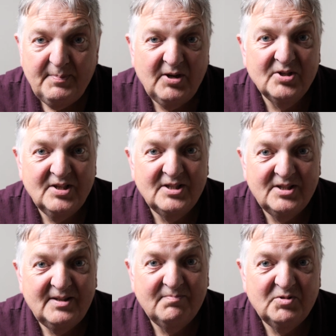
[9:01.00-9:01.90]
because
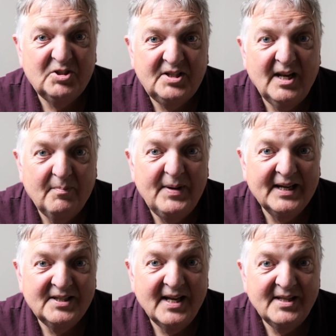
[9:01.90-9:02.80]
it's still a
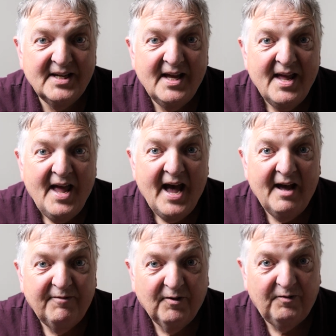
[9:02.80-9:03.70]
bigger sensor
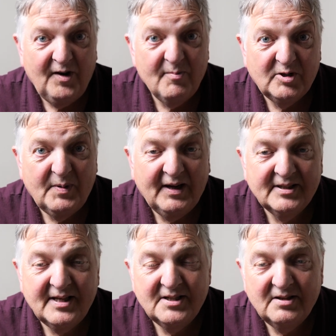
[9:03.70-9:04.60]
and full frame, which bigger
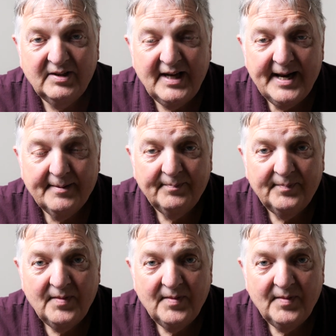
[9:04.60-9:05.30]
sensor again.